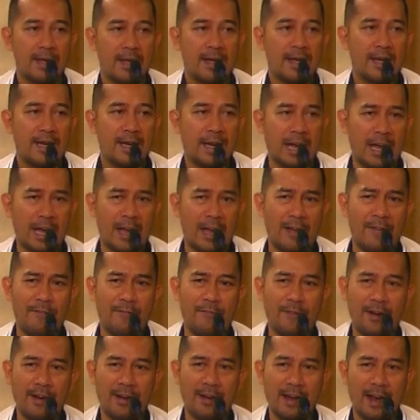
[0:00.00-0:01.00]

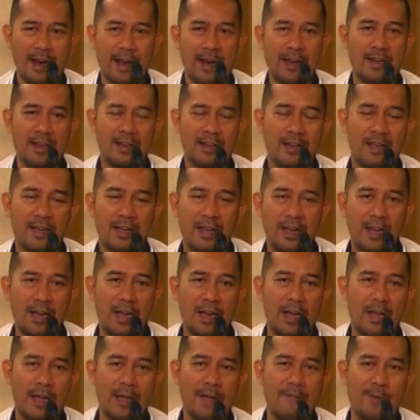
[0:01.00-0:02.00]
Every day,
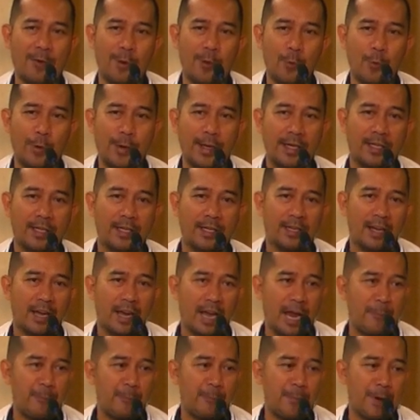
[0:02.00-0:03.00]
every week,
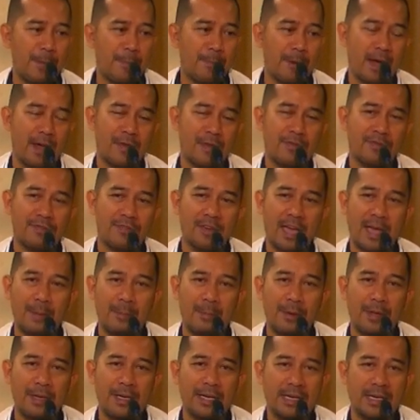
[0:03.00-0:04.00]
every month,
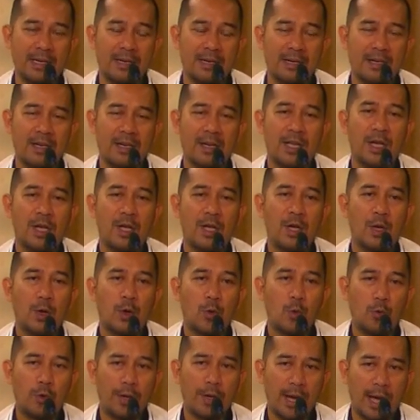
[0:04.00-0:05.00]
every year,
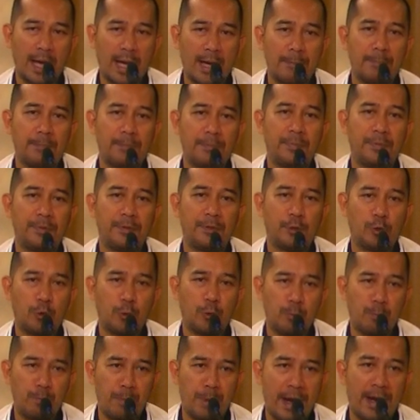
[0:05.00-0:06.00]
we have to
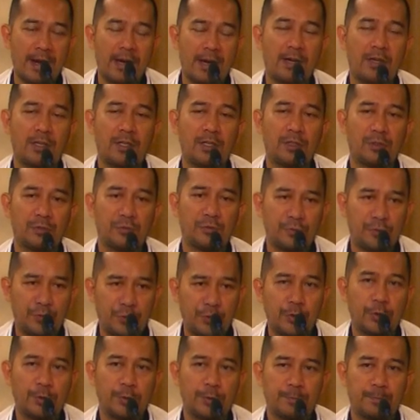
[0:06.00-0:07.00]
bear
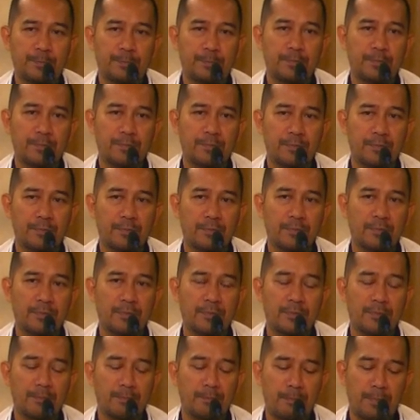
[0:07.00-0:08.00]
fruit.
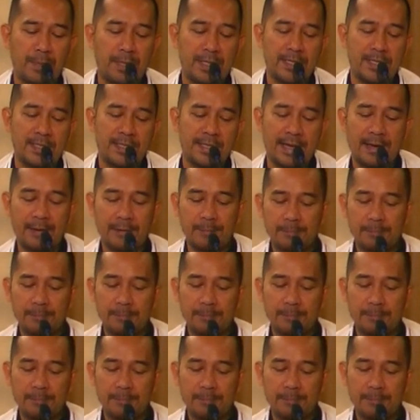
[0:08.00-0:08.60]
Please stand.